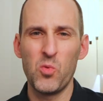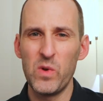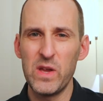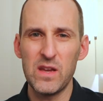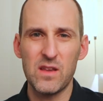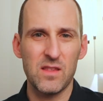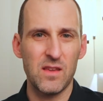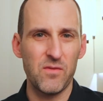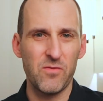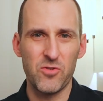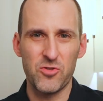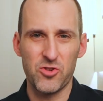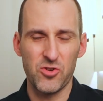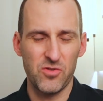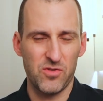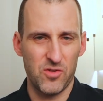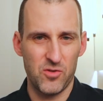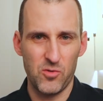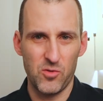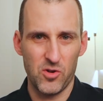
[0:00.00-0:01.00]
weeks if you're
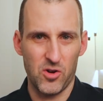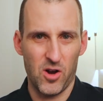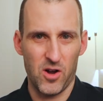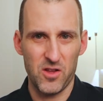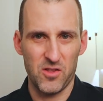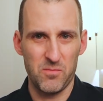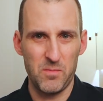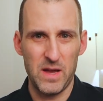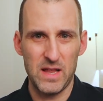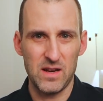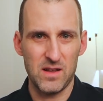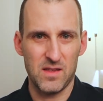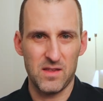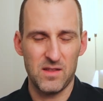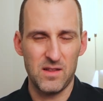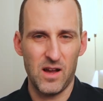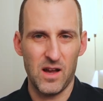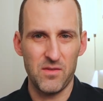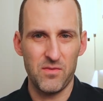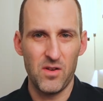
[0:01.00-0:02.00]
just doing cosmetic
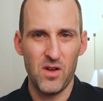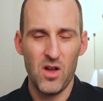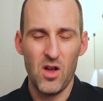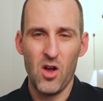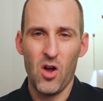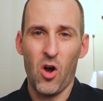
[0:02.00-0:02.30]
stuff,